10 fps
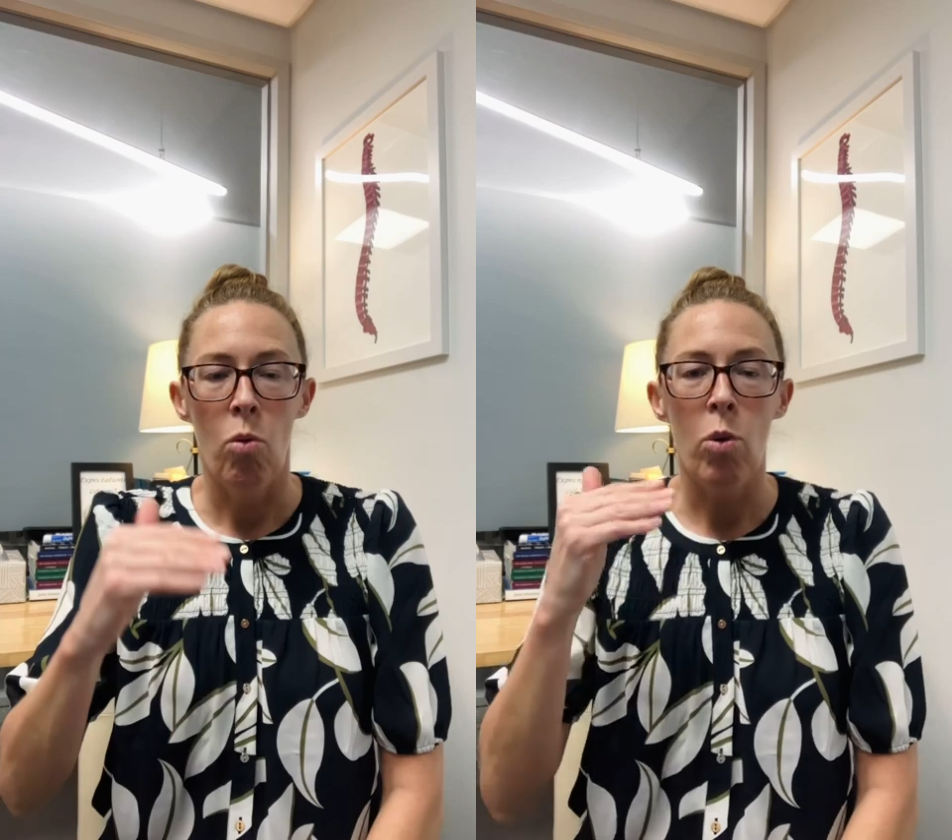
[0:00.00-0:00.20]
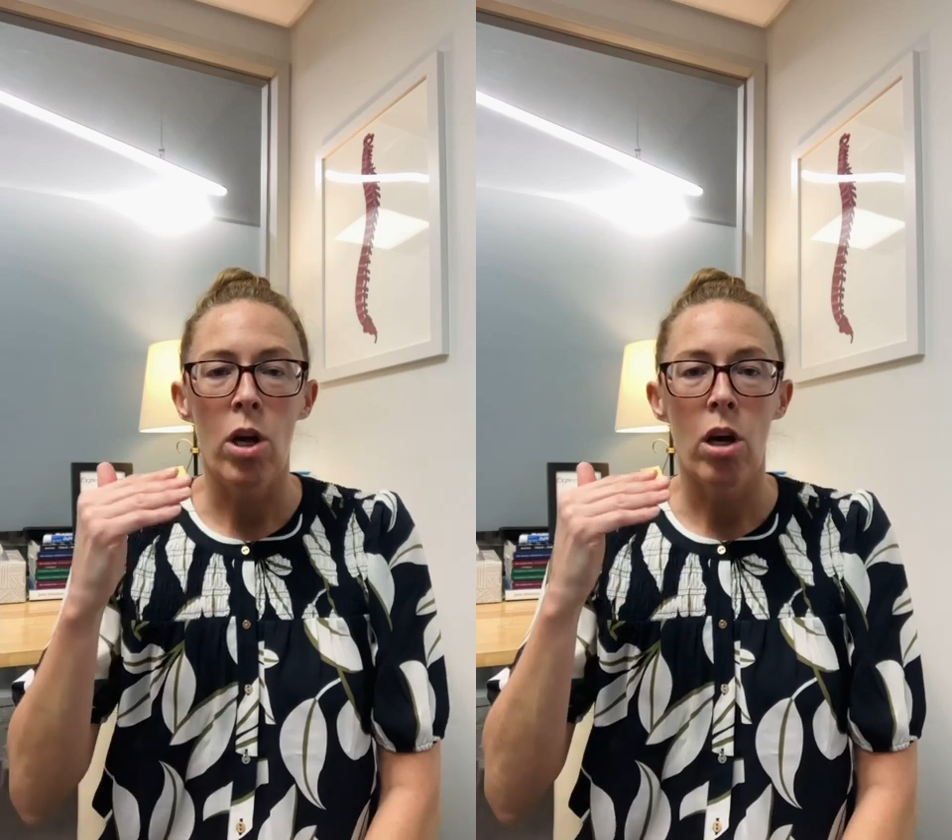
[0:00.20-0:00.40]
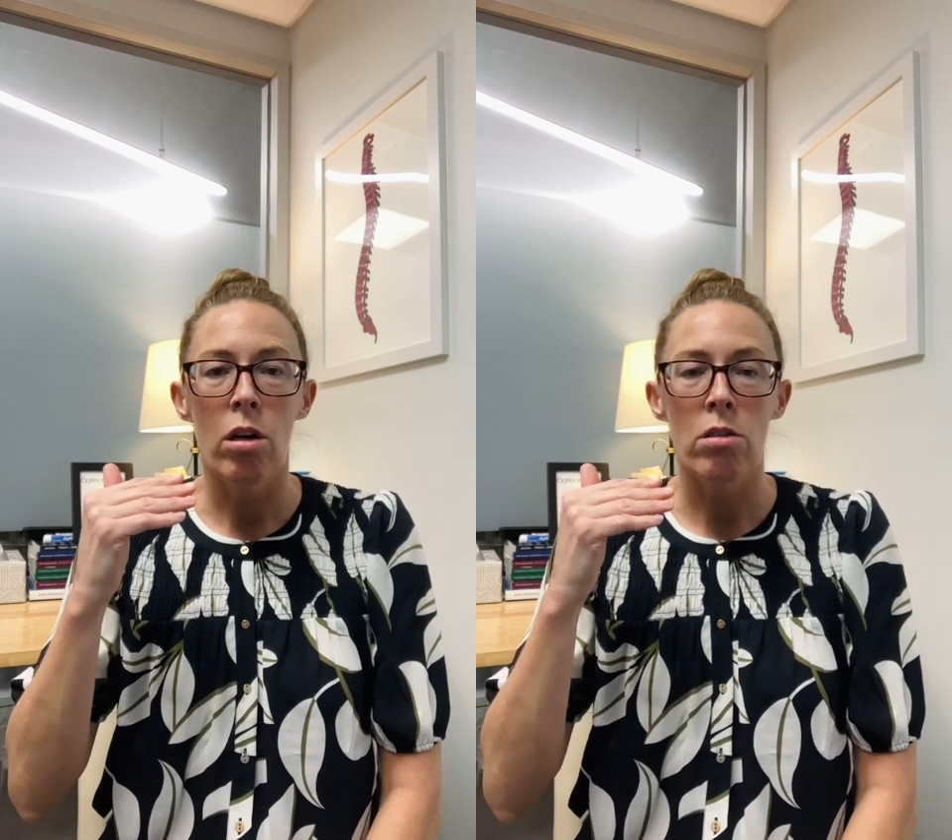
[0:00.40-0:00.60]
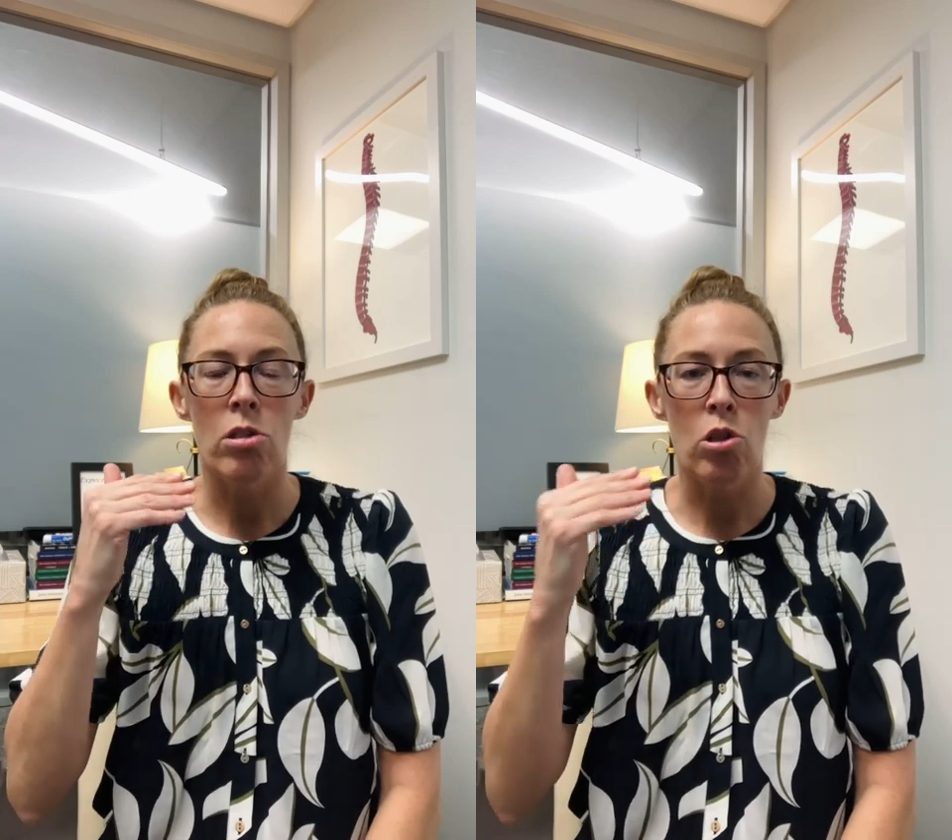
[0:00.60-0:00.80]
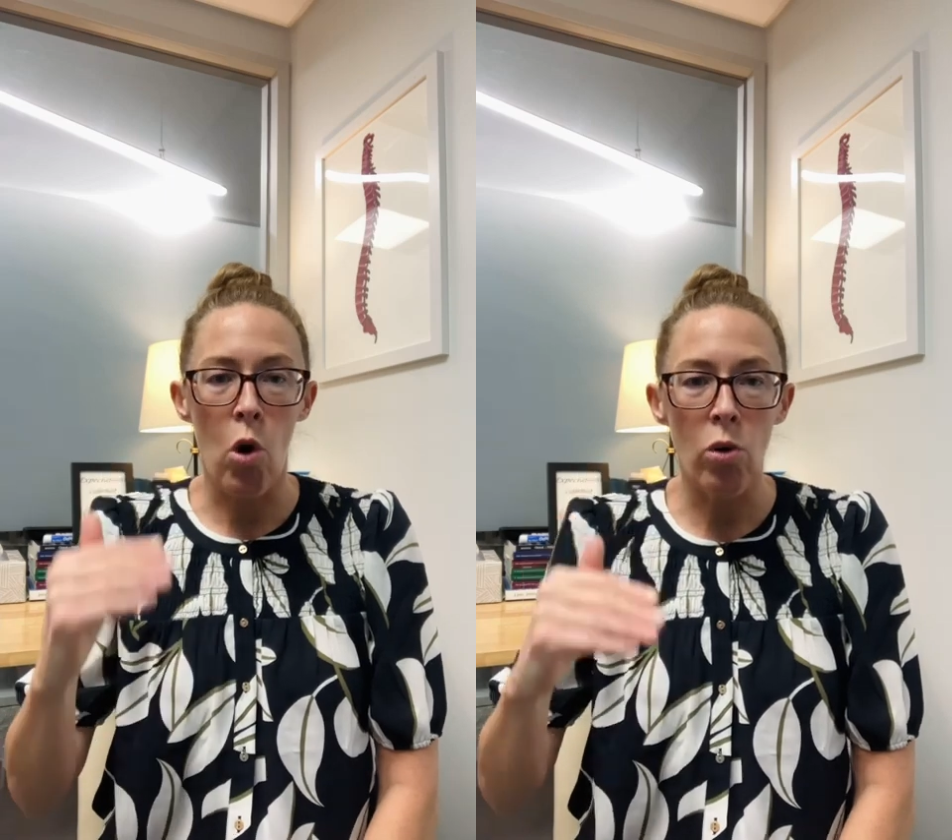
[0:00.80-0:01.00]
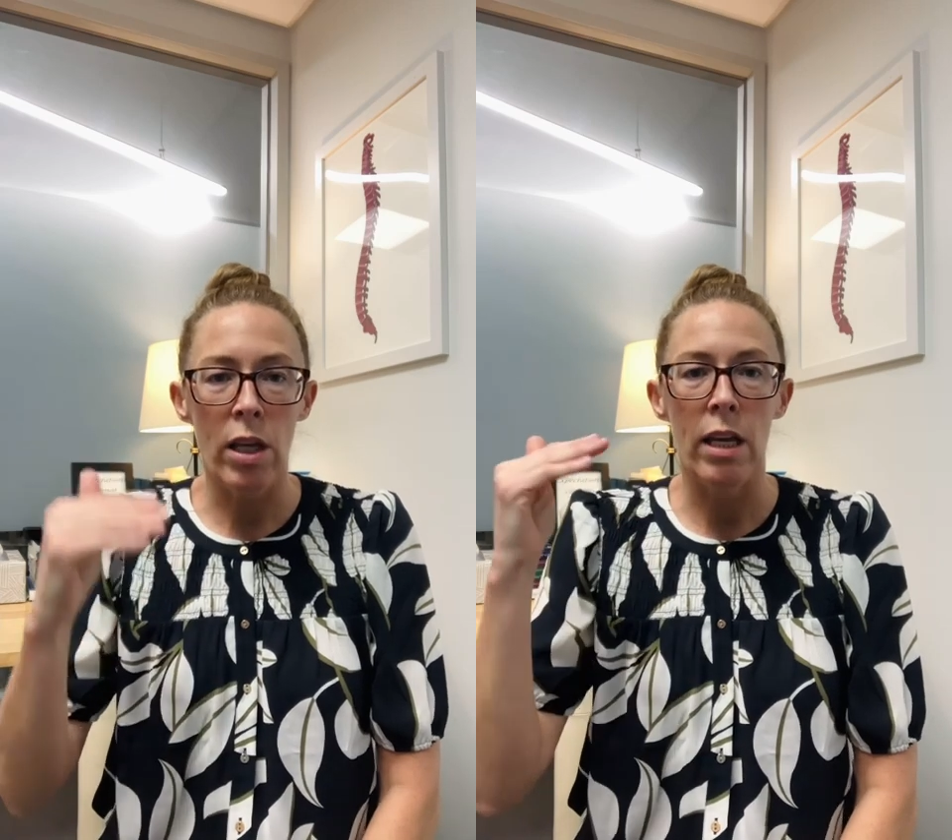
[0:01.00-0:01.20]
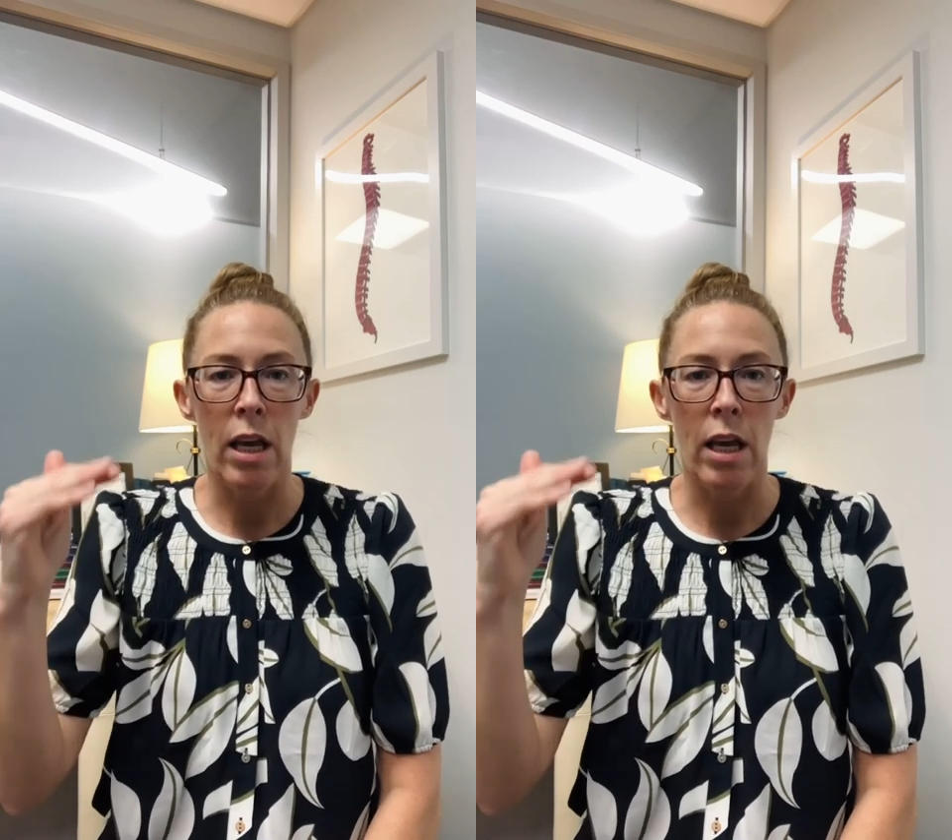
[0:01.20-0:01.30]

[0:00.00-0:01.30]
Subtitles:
we are slowly